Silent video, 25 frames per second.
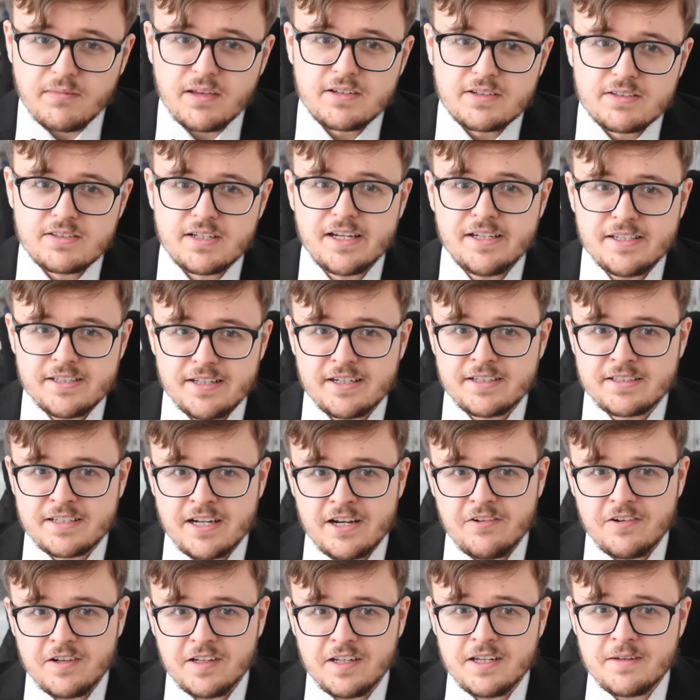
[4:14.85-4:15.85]
Tastes like
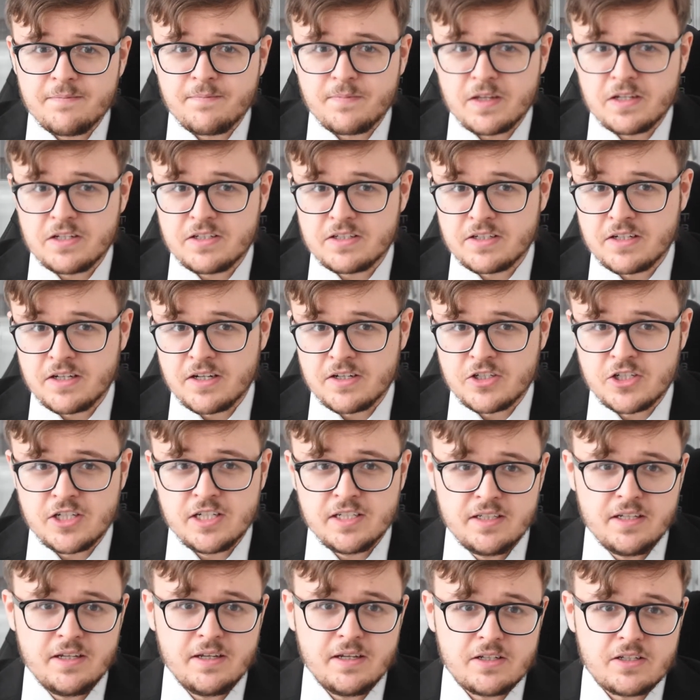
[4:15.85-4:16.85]
Dairylea. It's
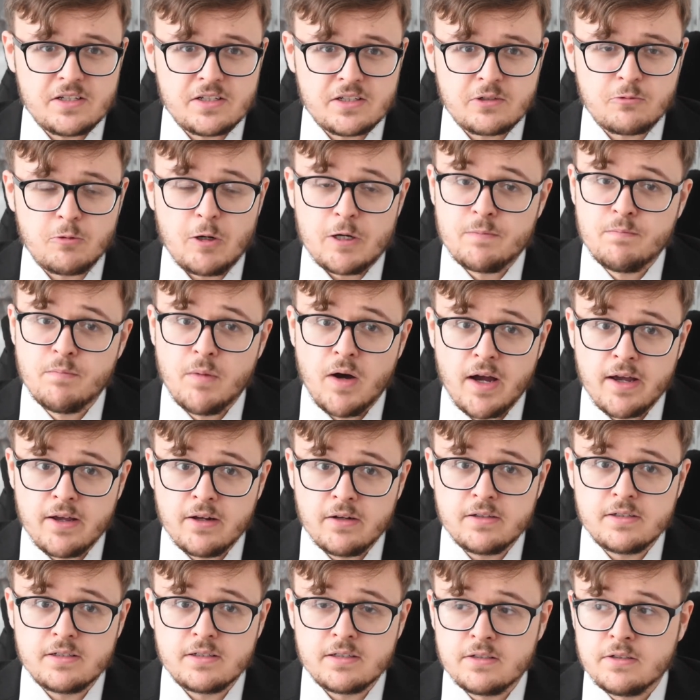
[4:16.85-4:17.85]
cheesy, it's quite
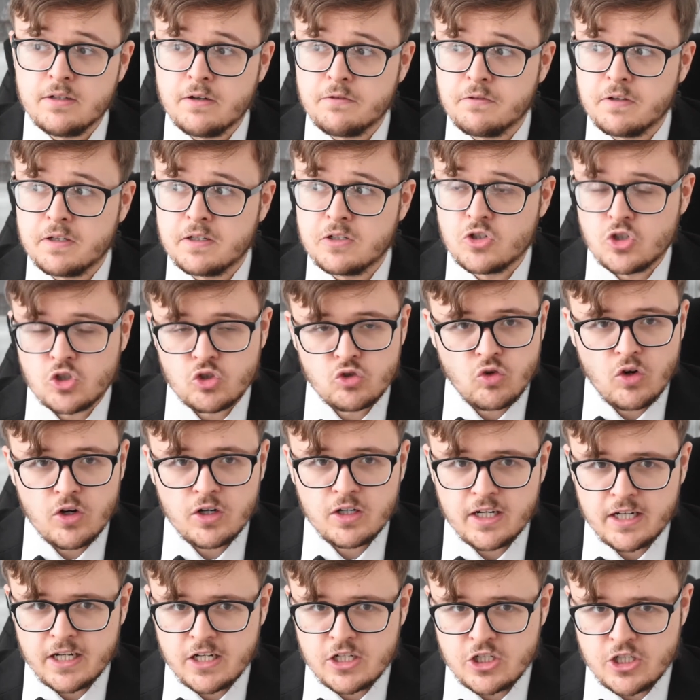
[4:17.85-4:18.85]
mild, nothing strong
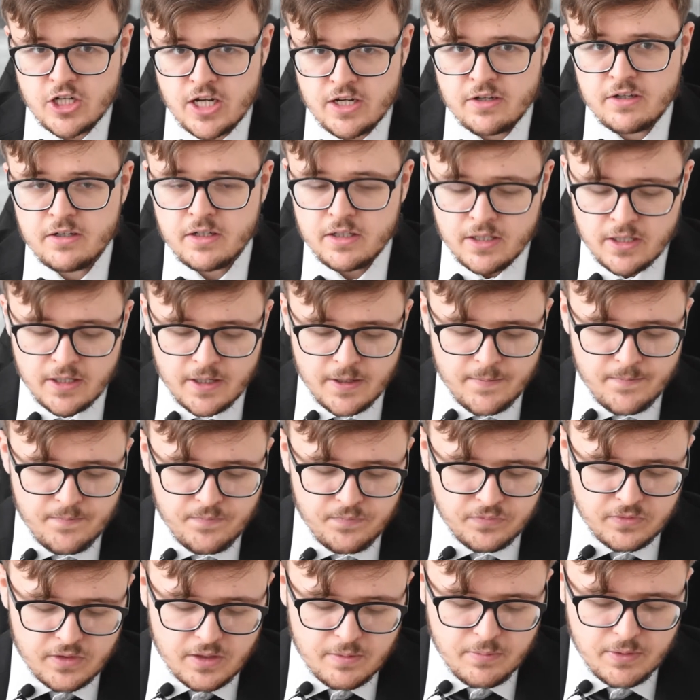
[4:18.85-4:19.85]
like a cheddar,
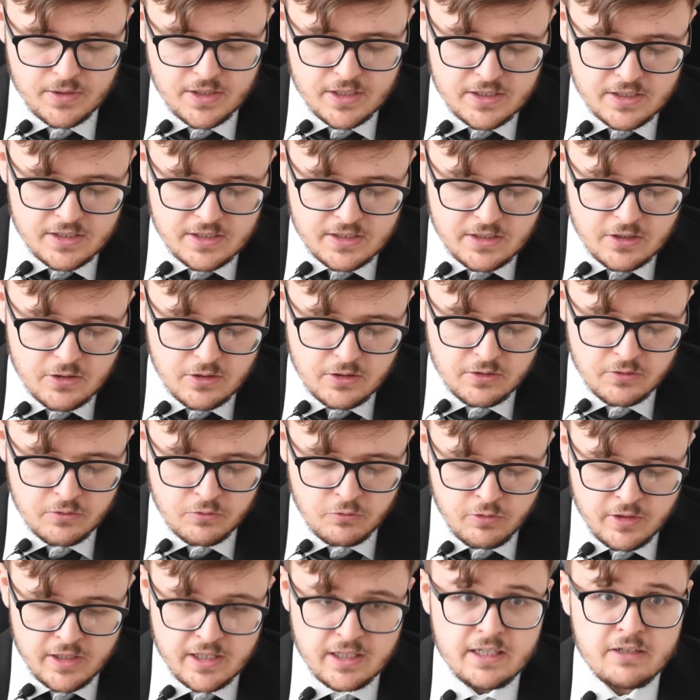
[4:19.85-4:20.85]
but it's still
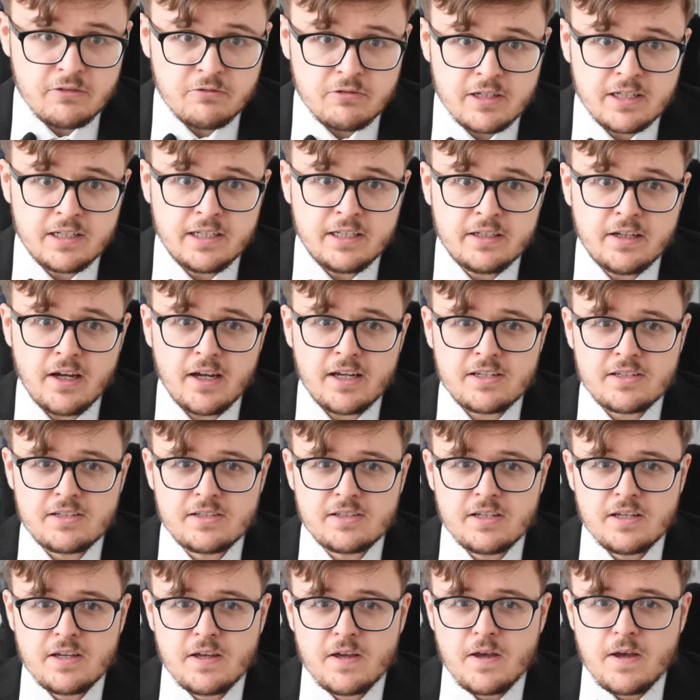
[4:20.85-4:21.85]
really, really nice.
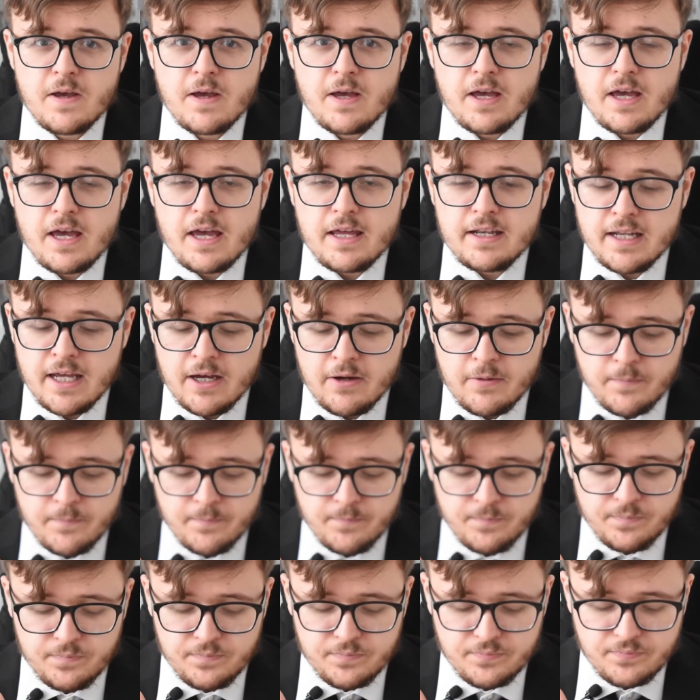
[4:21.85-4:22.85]
Now,
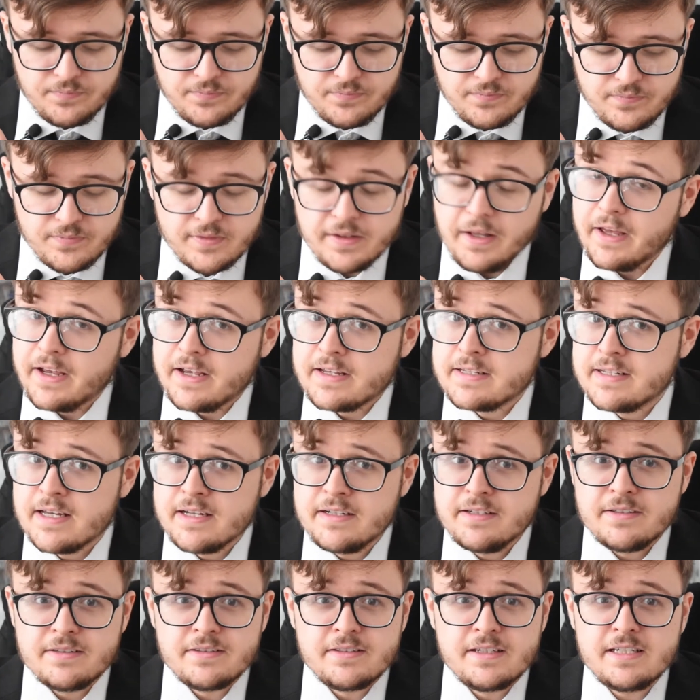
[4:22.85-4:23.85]
like I
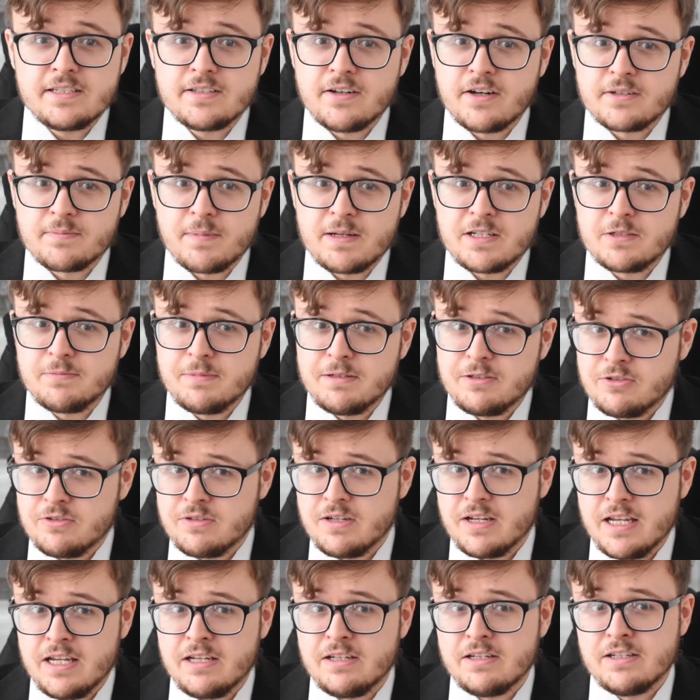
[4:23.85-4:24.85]
said, these aren't meant to be
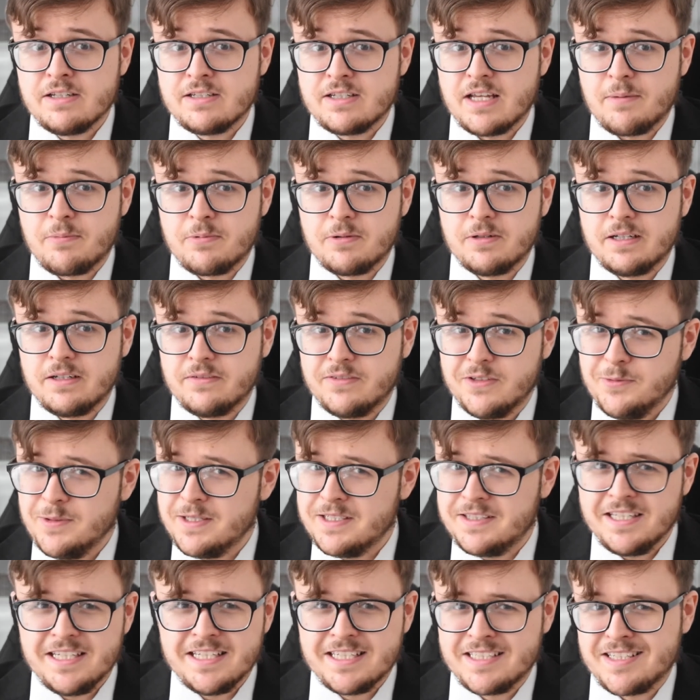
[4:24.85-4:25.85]
eaten separately. If you
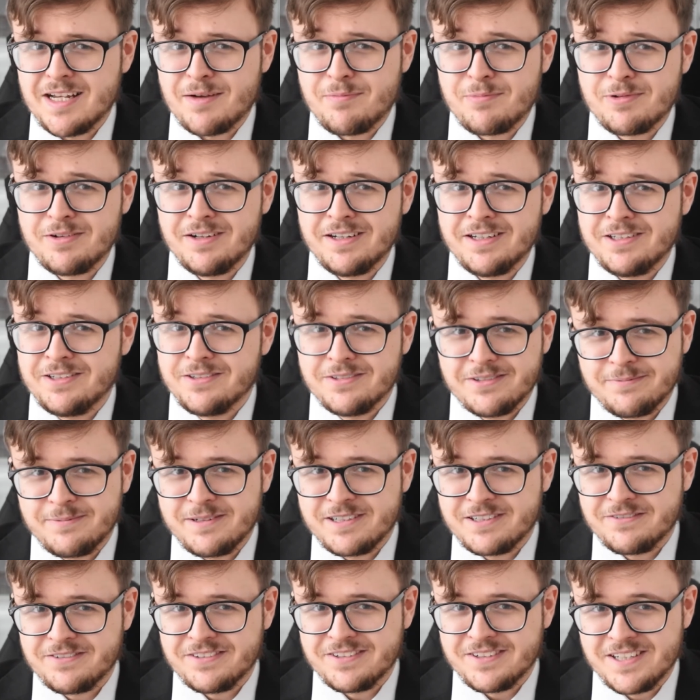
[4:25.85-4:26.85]
eat these separately, you're a
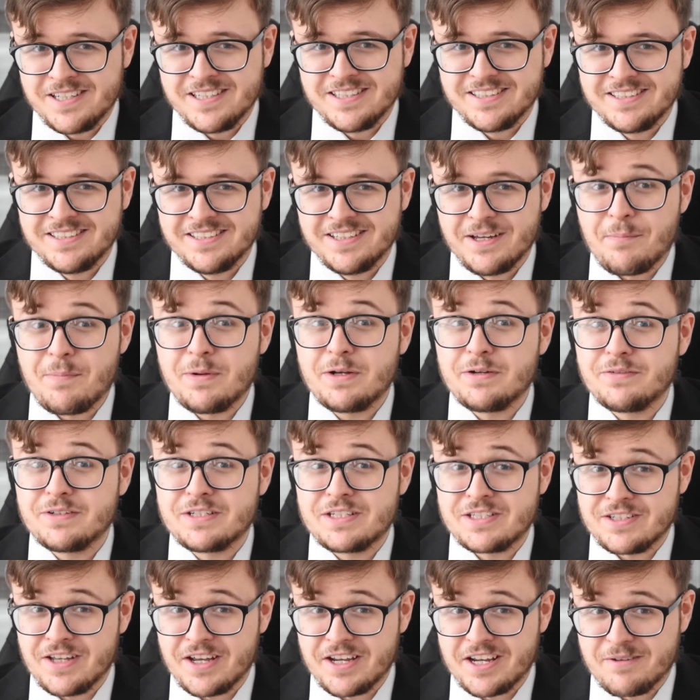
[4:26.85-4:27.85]
bit of a
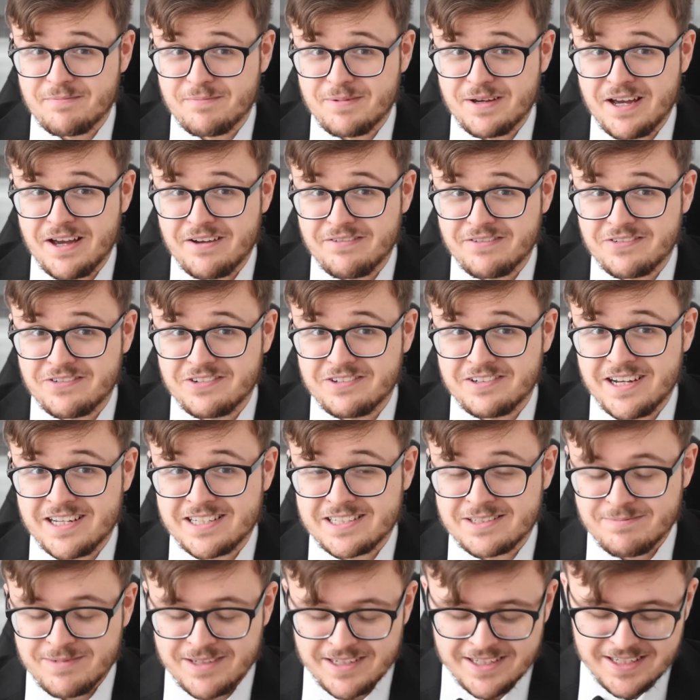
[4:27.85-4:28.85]
psychopath, if you
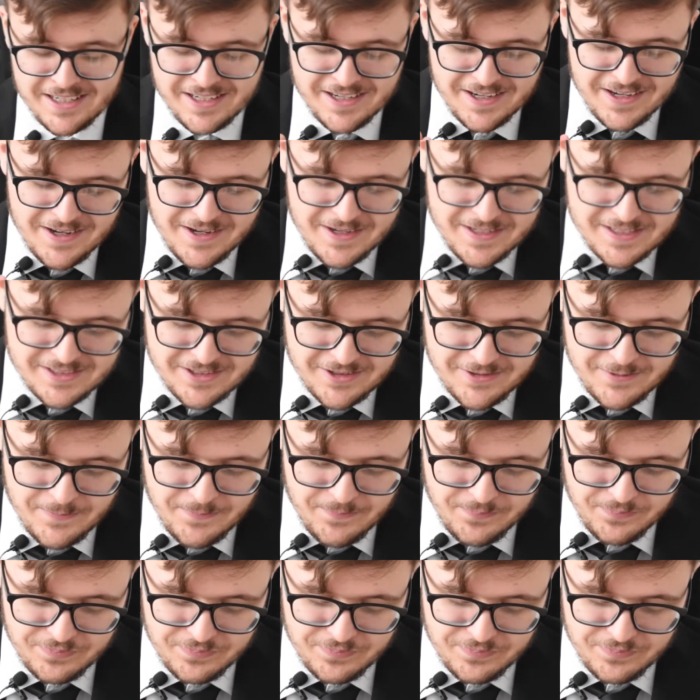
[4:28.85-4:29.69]
ask me. So,